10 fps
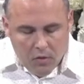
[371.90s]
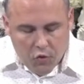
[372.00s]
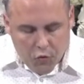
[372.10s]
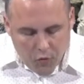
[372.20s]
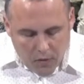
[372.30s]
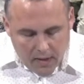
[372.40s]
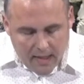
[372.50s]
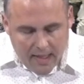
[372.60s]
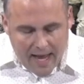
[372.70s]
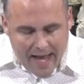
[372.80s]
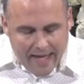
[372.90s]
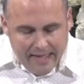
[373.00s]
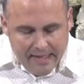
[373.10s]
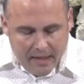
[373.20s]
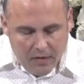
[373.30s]
Truly, I
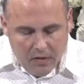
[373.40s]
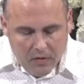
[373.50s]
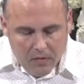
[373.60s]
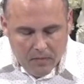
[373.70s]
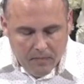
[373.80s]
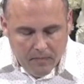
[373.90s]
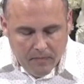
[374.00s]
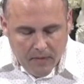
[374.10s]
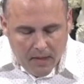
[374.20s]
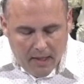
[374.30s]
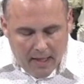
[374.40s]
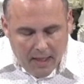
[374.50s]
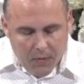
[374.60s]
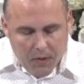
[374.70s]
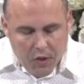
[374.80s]
tell you,
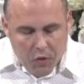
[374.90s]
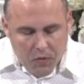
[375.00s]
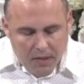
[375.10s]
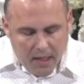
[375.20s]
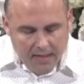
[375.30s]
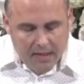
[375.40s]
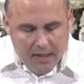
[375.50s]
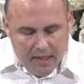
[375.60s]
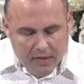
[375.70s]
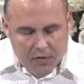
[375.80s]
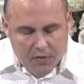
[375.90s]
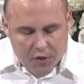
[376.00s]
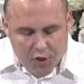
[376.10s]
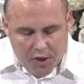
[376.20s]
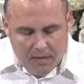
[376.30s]
anyone who doesn't enter
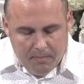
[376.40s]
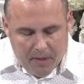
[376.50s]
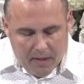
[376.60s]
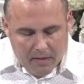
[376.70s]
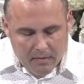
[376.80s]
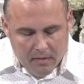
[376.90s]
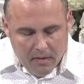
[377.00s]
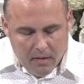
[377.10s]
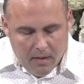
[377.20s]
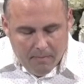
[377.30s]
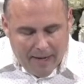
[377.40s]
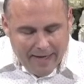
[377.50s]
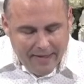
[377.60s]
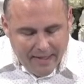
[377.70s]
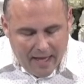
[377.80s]
the sheep pen
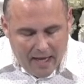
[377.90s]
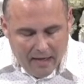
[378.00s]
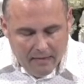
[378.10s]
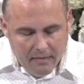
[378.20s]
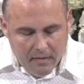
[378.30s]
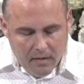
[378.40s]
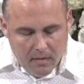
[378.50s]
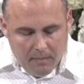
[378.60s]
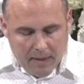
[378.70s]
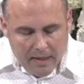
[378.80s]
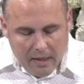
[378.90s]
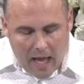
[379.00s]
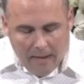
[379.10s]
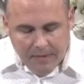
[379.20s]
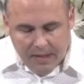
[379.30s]
by the gate, but
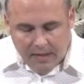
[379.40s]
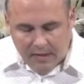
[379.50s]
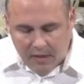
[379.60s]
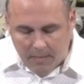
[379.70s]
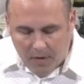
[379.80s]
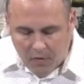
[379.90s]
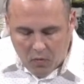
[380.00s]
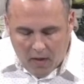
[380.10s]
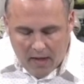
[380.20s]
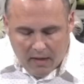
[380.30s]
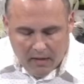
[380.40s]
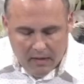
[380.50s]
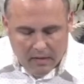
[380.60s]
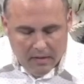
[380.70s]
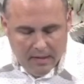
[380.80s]
climbs in some other way,
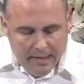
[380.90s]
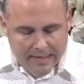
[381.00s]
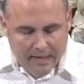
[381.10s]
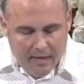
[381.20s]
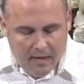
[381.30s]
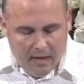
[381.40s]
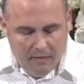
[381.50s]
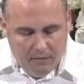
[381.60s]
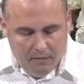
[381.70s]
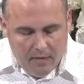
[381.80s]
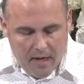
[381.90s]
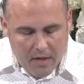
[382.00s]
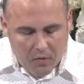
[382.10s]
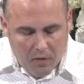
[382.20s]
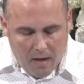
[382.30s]
is a thief
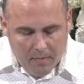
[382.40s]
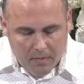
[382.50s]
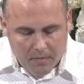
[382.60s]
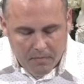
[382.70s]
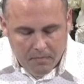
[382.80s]
and a robber.